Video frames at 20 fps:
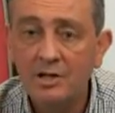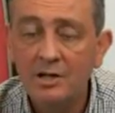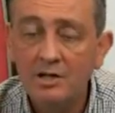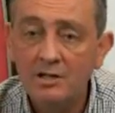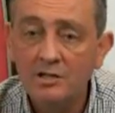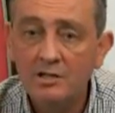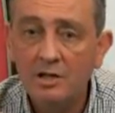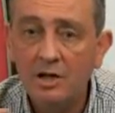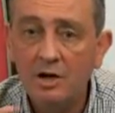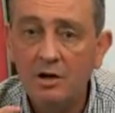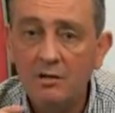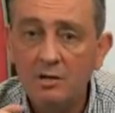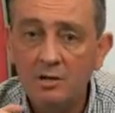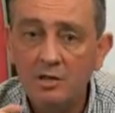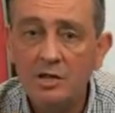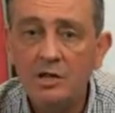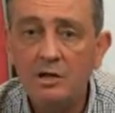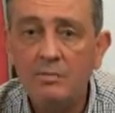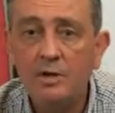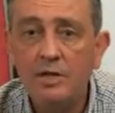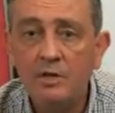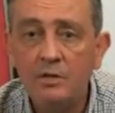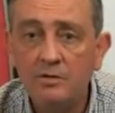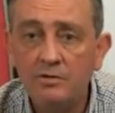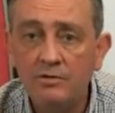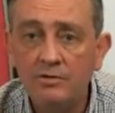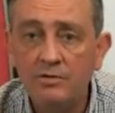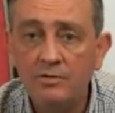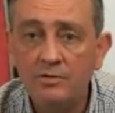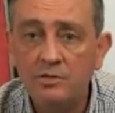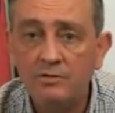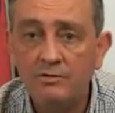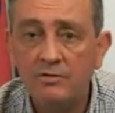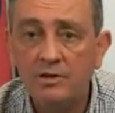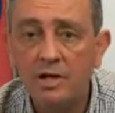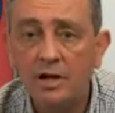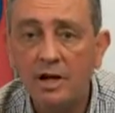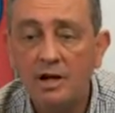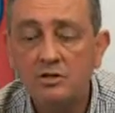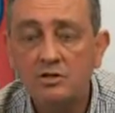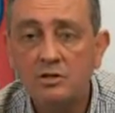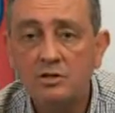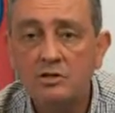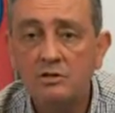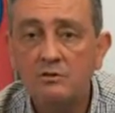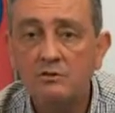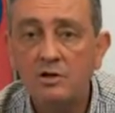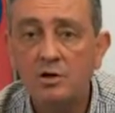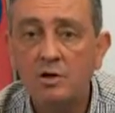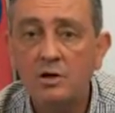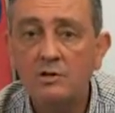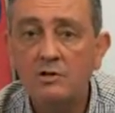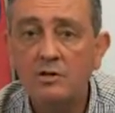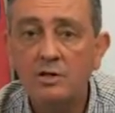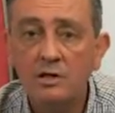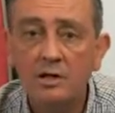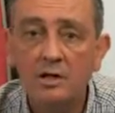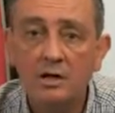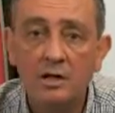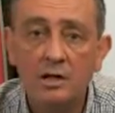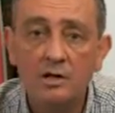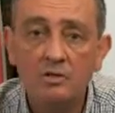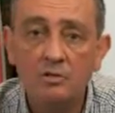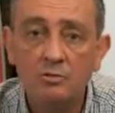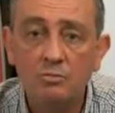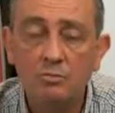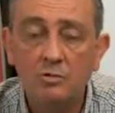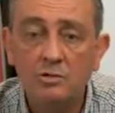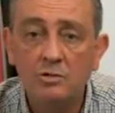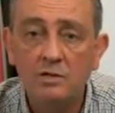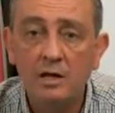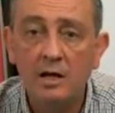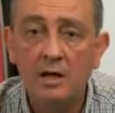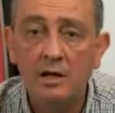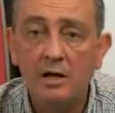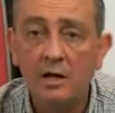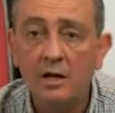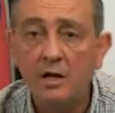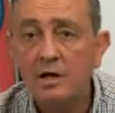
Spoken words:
So think about the diversification that you've got that can go towards that.